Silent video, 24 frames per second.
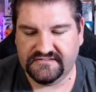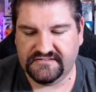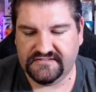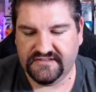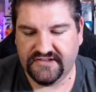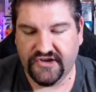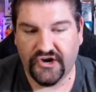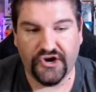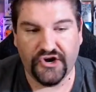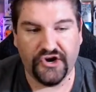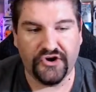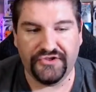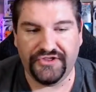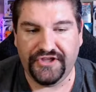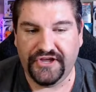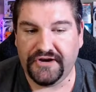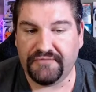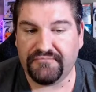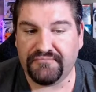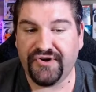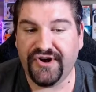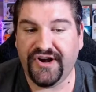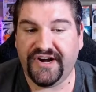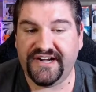Yo, the
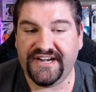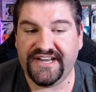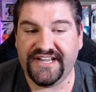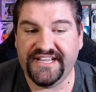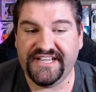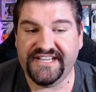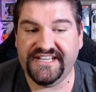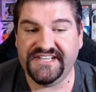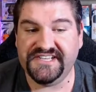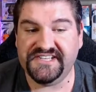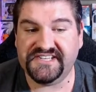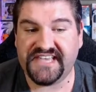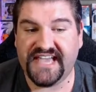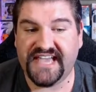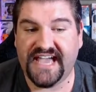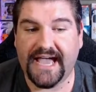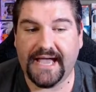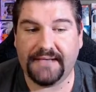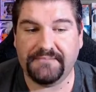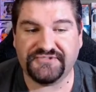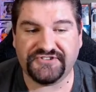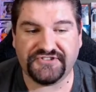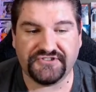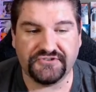Umbreon is
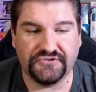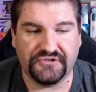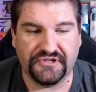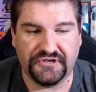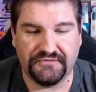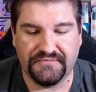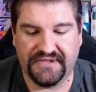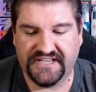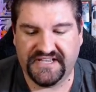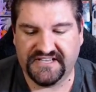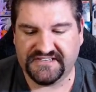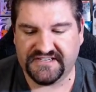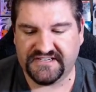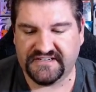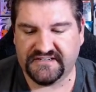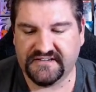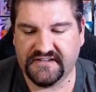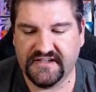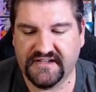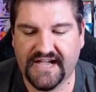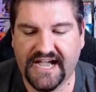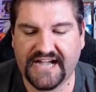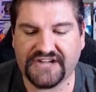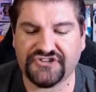absolutely amazing.
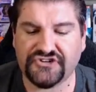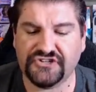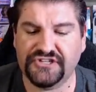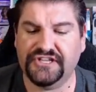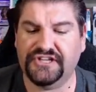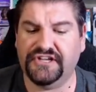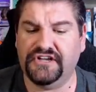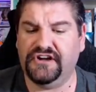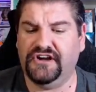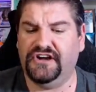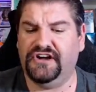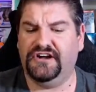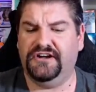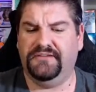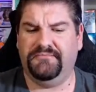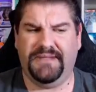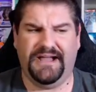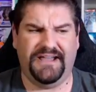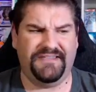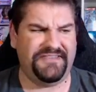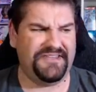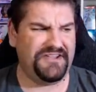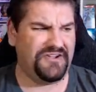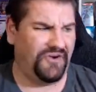Actually, um,
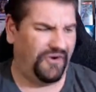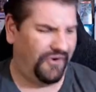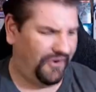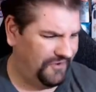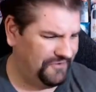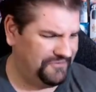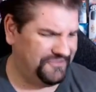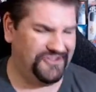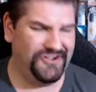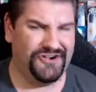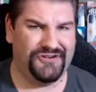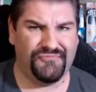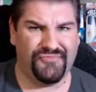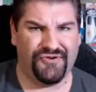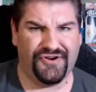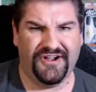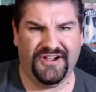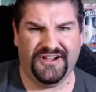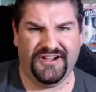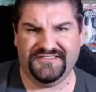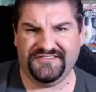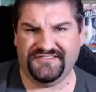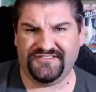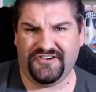I think all the
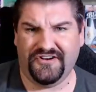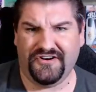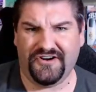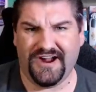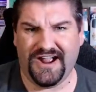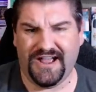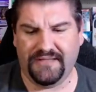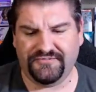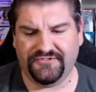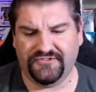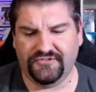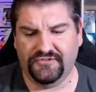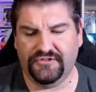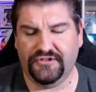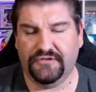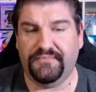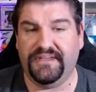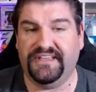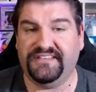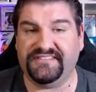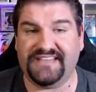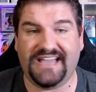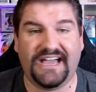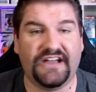Umbreons are absolutely
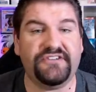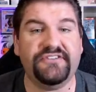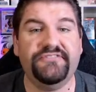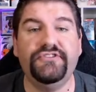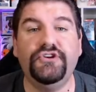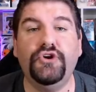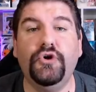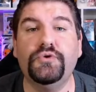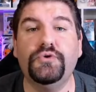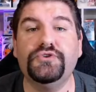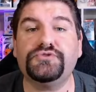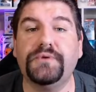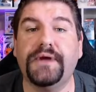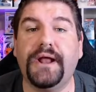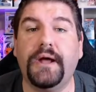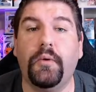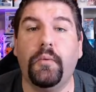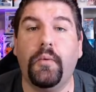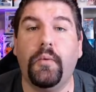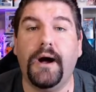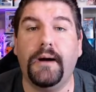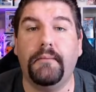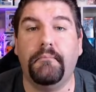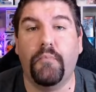amazing. I don't even know which one I
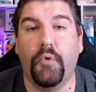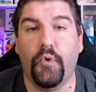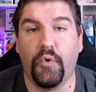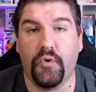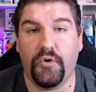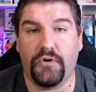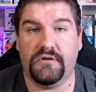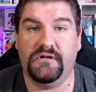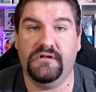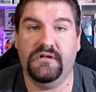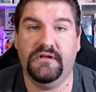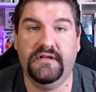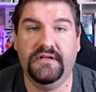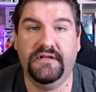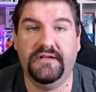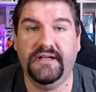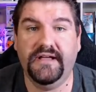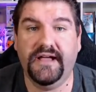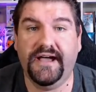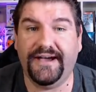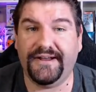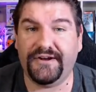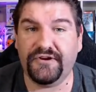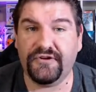want more.
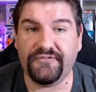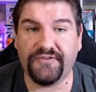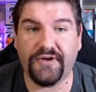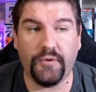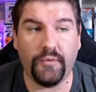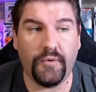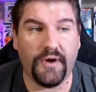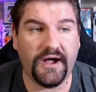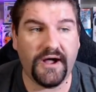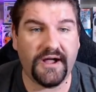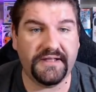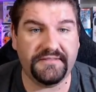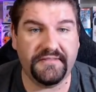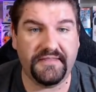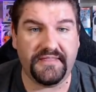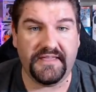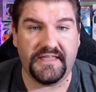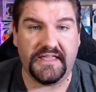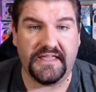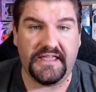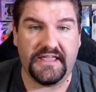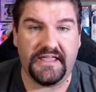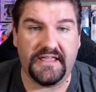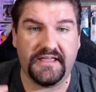I don't know if I want
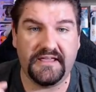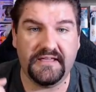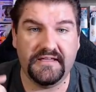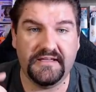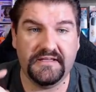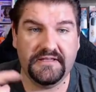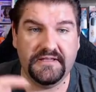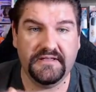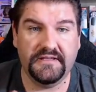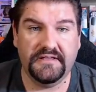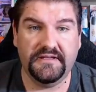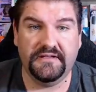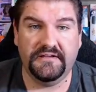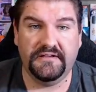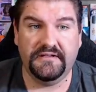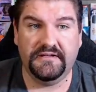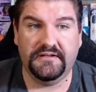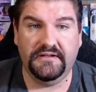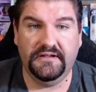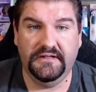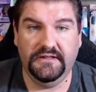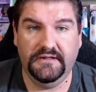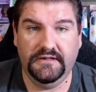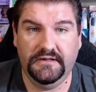the
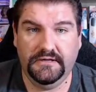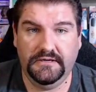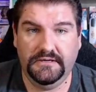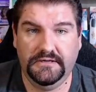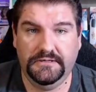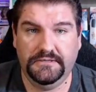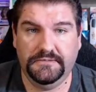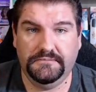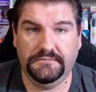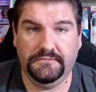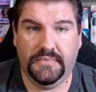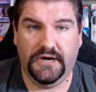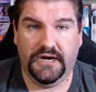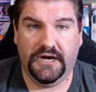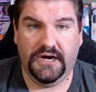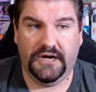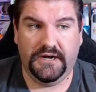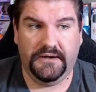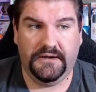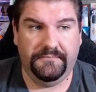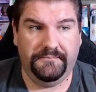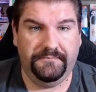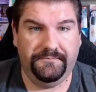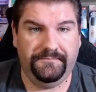
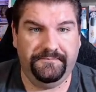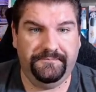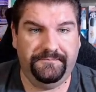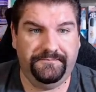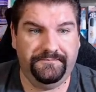um